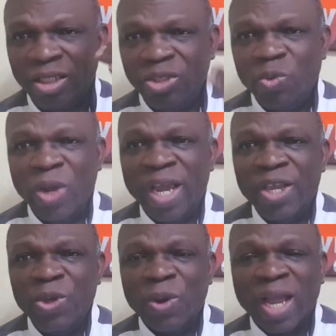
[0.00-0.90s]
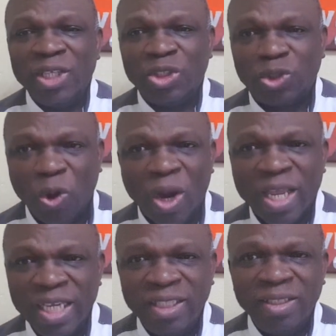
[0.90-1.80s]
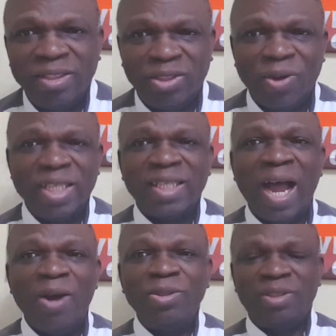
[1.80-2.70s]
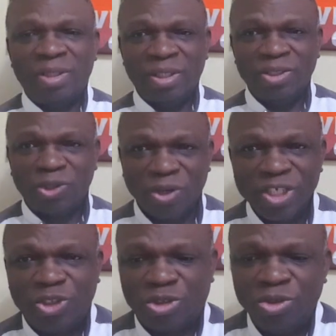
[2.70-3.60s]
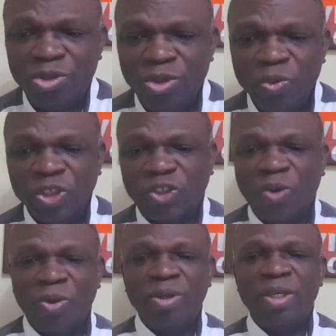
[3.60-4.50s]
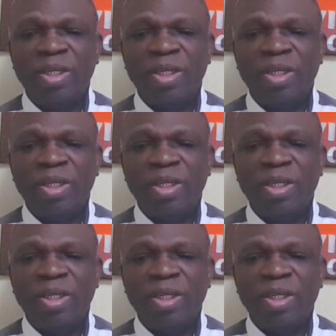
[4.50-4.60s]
where you can talk it out, talk it through with someone.